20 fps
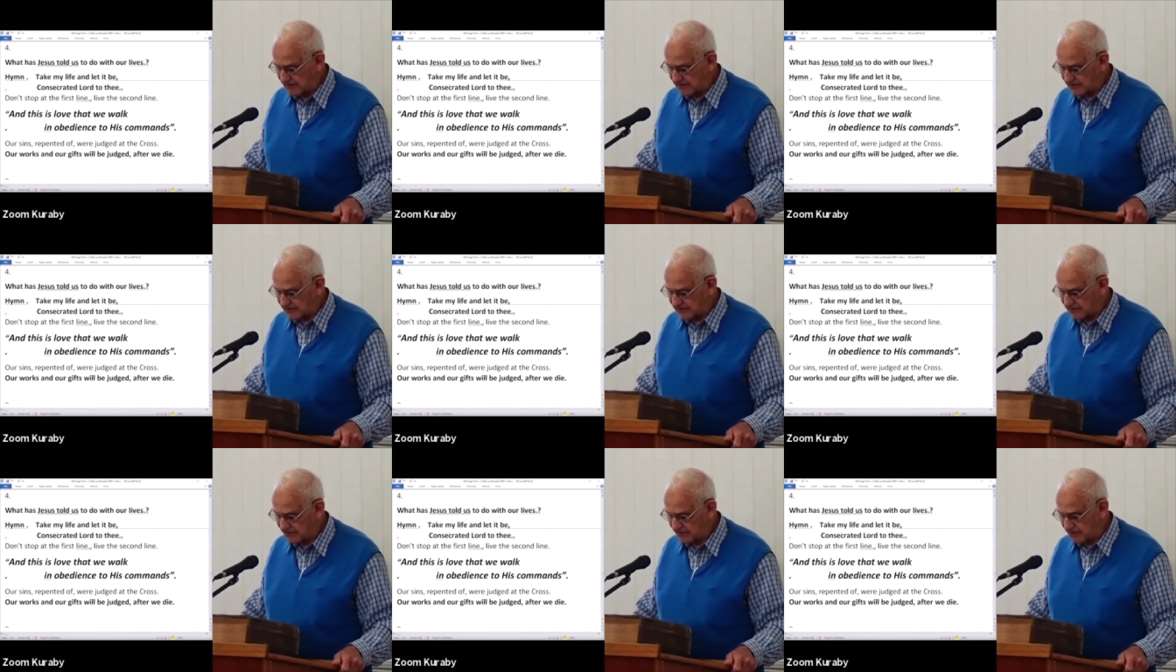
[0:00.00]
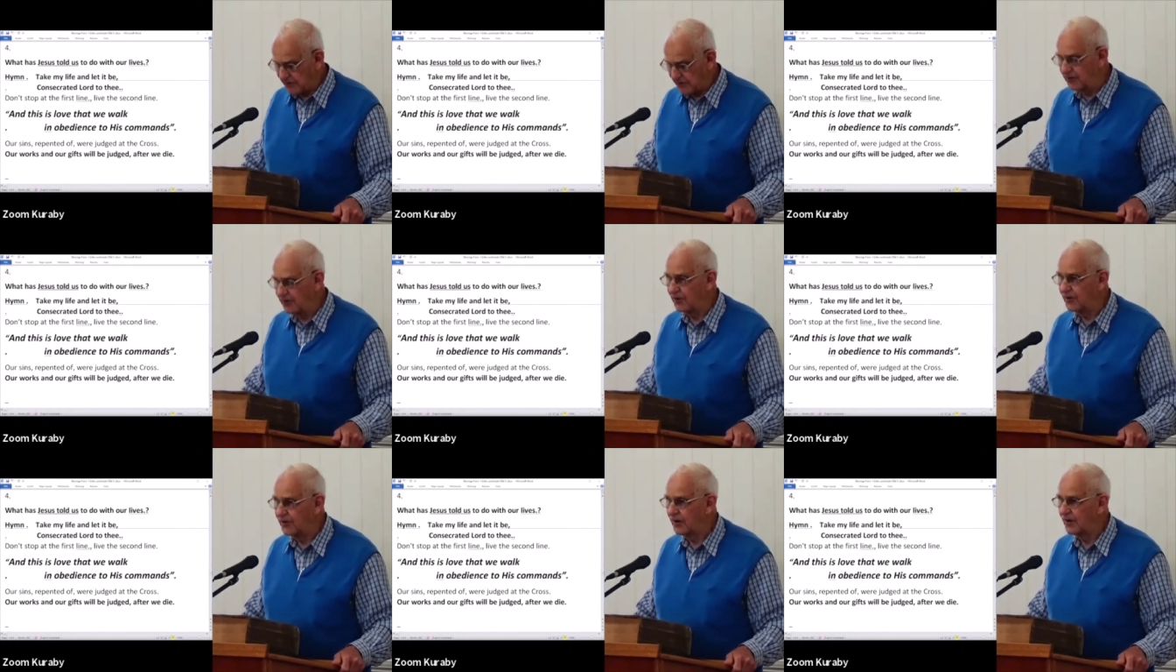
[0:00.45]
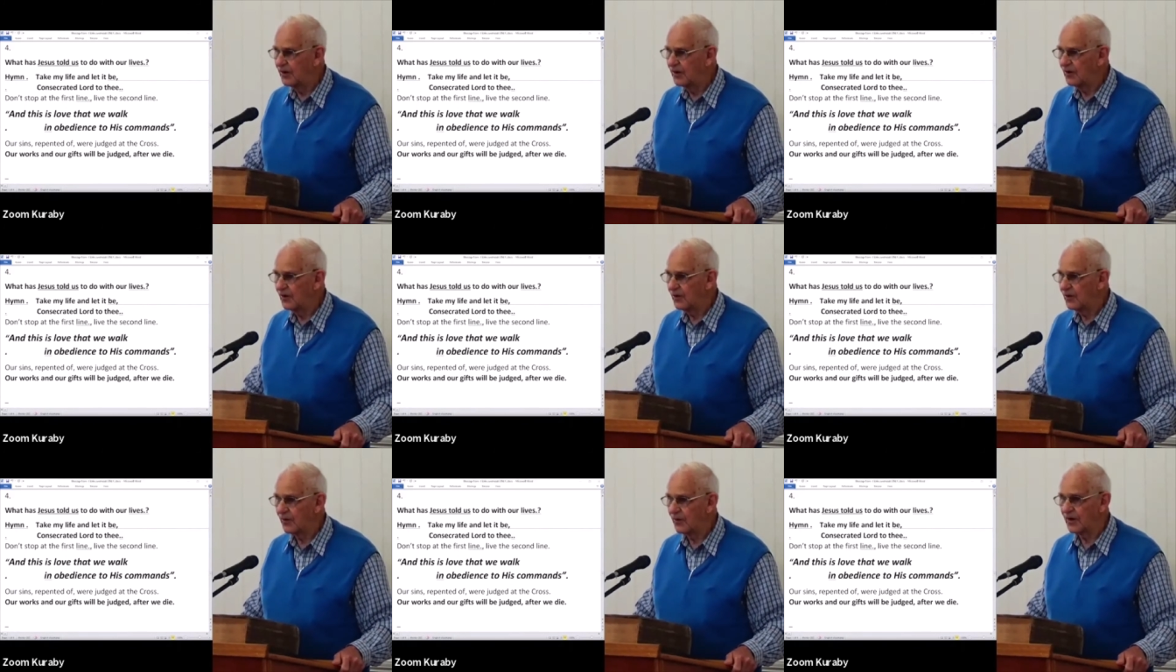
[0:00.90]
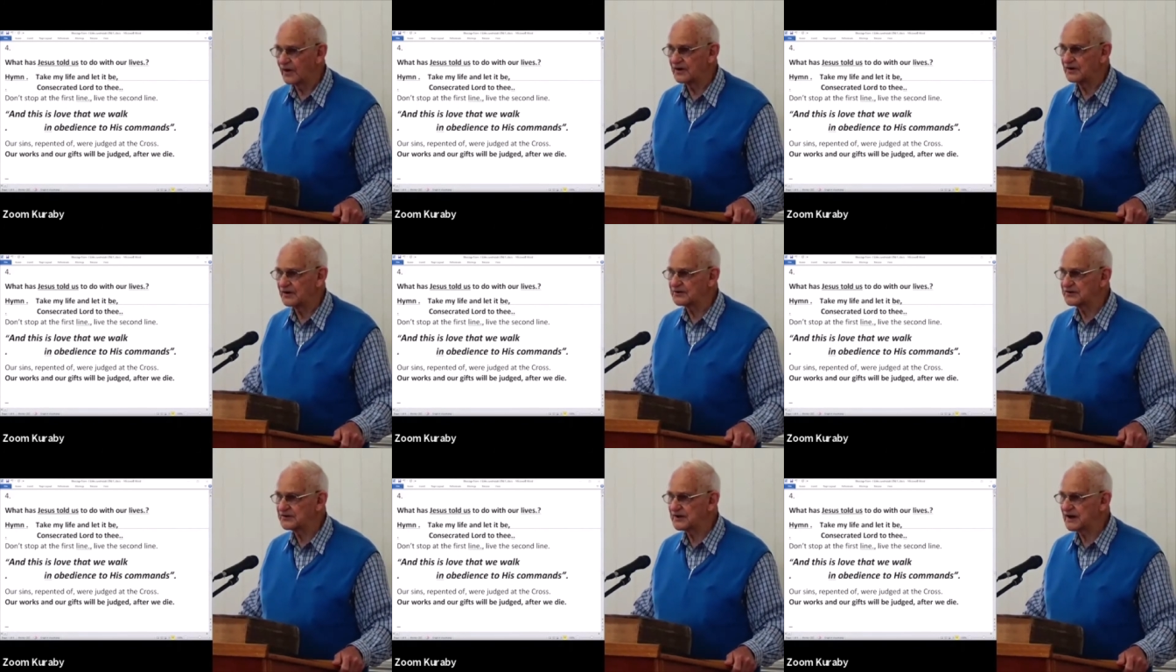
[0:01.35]
Do what it
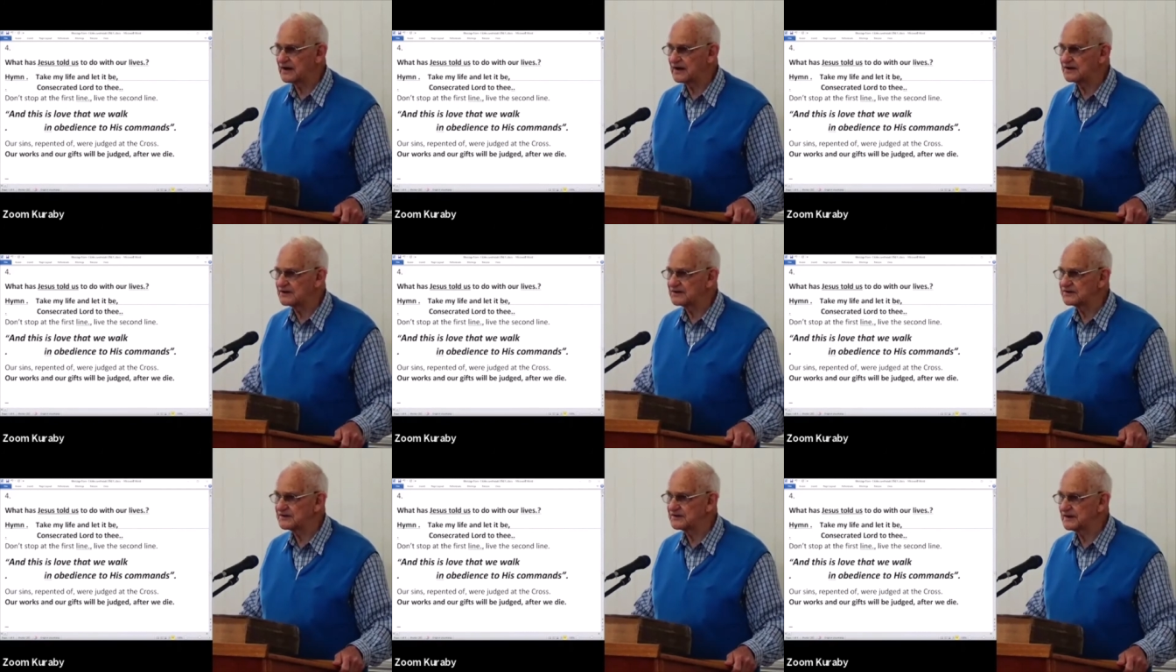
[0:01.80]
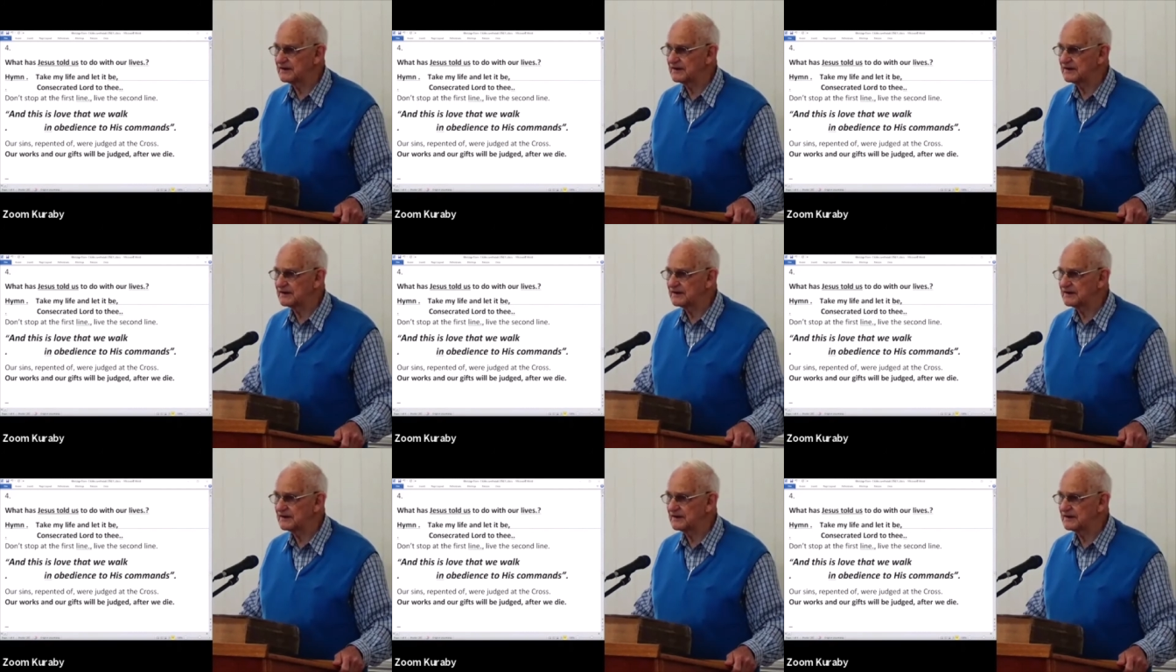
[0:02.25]
says.